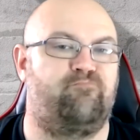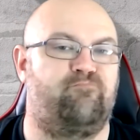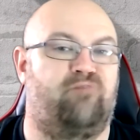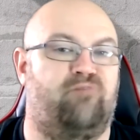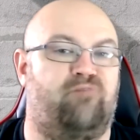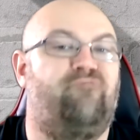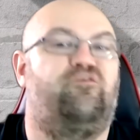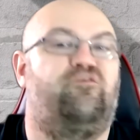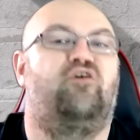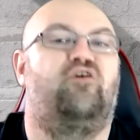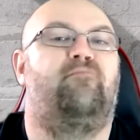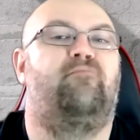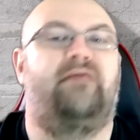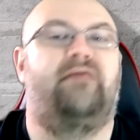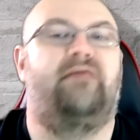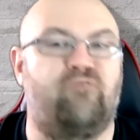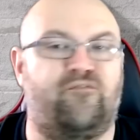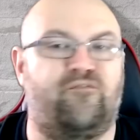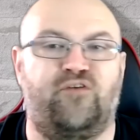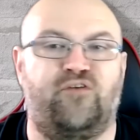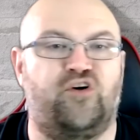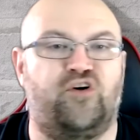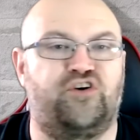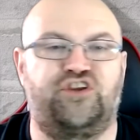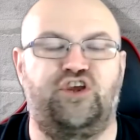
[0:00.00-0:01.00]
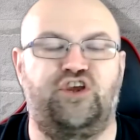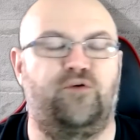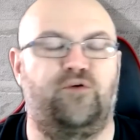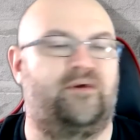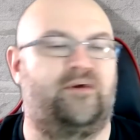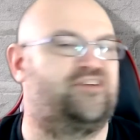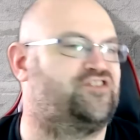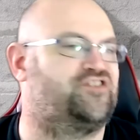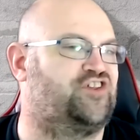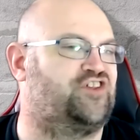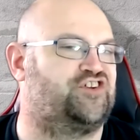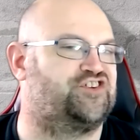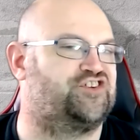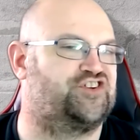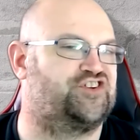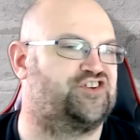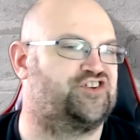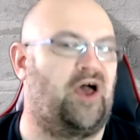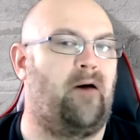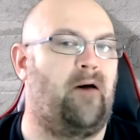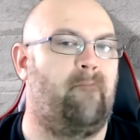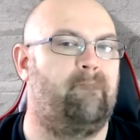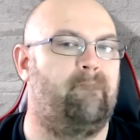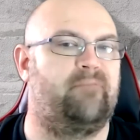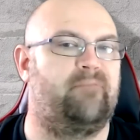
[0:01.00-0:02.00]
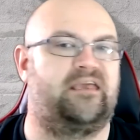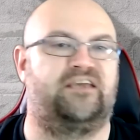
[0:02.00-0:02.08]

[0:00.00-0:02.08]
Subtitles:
preferably referred to as the Scum,